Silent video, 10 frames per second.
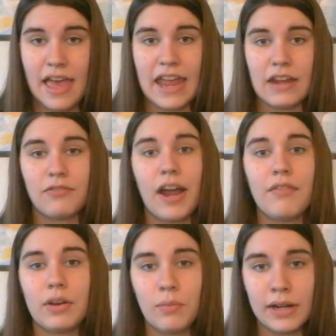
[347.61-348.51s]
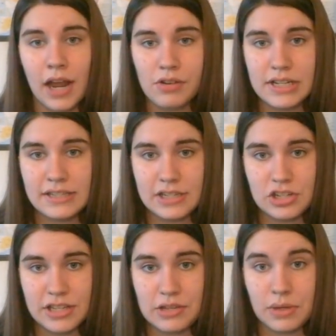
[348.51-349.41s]
and for every 100 stitches
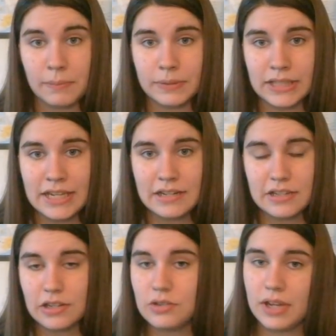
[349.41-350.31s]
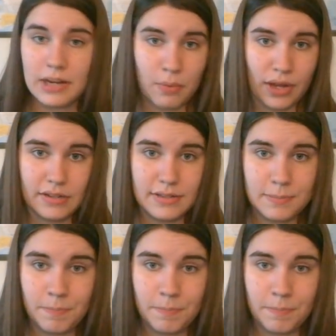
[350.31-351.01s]
that you complete, you get a point.